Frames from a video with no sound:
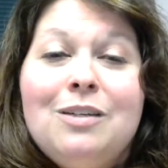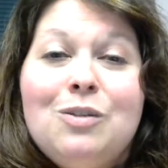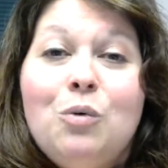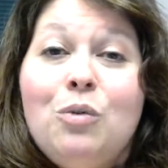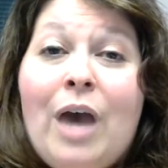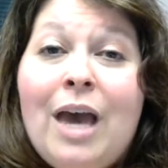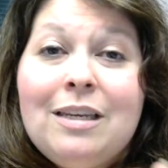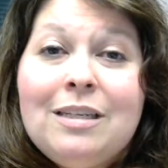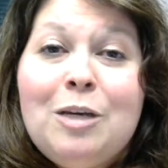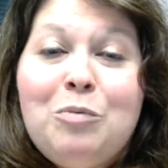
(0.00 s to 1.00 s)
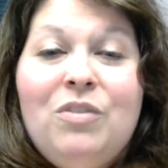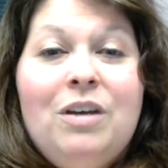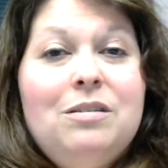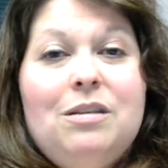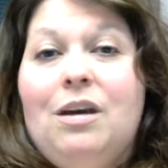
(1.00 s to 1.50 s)
So that type of
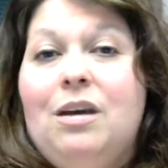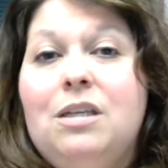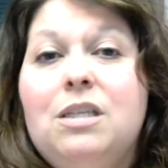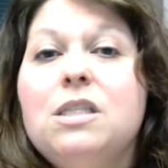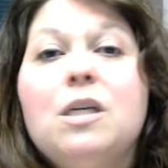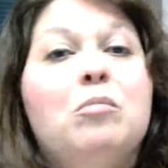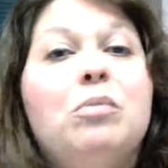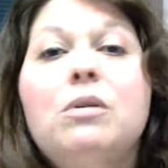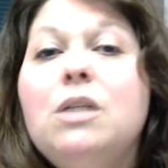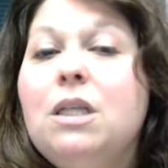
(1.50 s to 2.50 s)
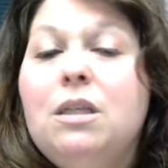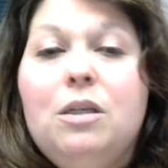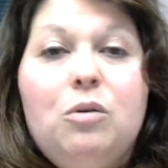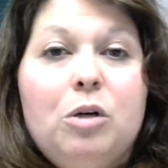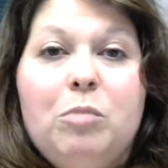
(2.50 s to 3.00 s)
anxiety is completely
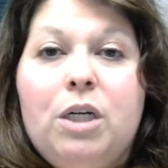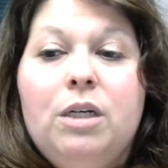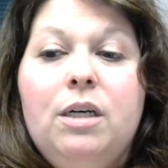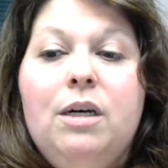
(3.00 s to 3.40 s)
normal.